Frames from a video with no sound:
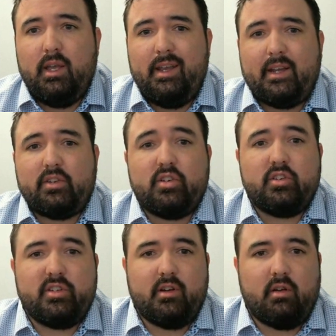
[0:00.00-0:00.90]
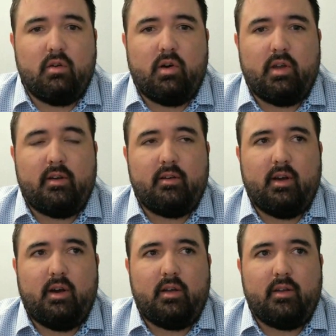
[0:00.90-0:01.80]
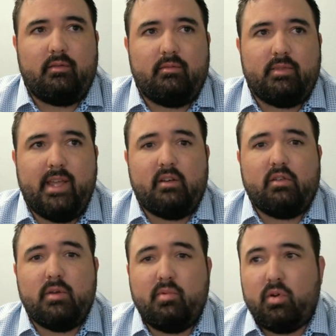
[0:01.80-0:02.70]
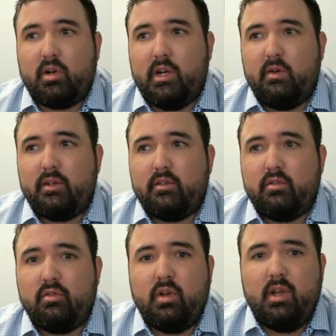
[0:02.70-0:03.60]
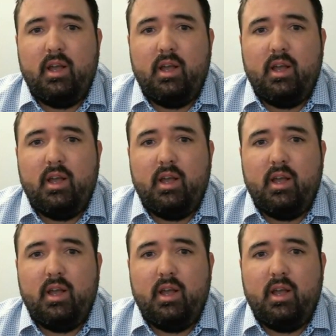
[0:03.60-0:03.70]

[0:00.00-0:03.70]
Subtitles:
An extra zero on a data report going to